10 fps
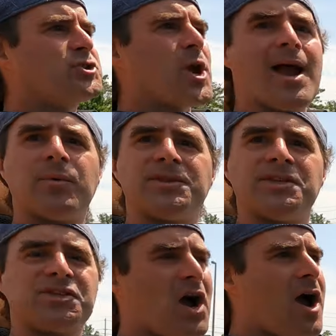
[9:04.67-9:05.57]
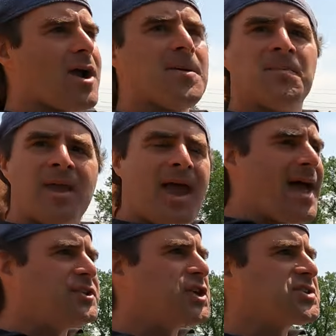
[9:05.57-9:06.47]
a track with this car
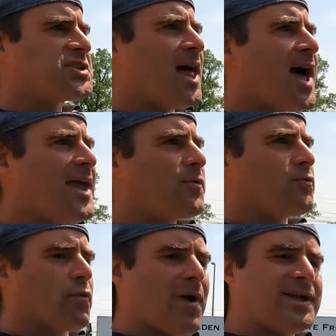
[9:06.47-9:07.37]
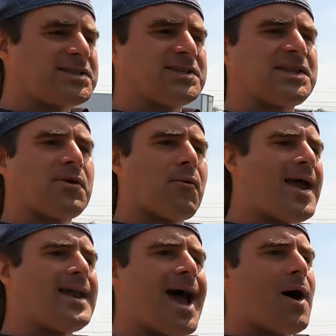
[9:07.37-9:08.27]
and just like race this thing
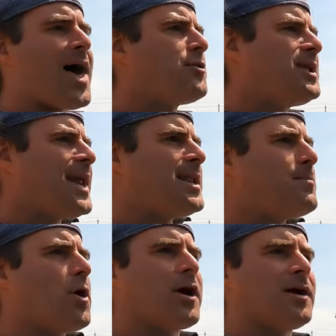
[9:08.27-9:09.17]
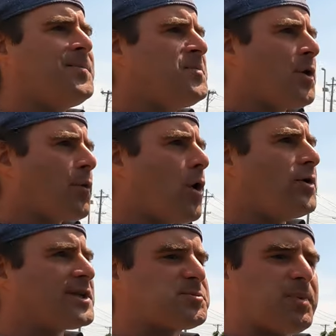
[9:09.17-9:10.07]
right now. I don't need any more
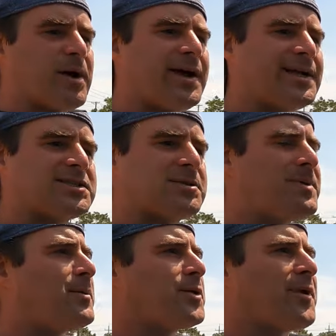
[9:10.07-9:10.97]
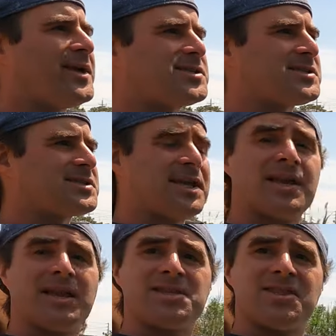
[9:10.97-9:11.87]
road experience to be able to race this
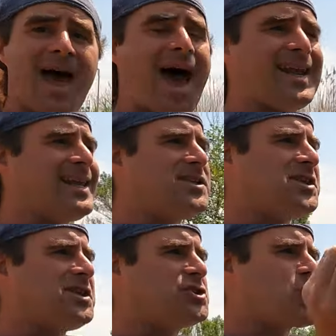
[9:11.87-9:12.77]
thing. It's that easy to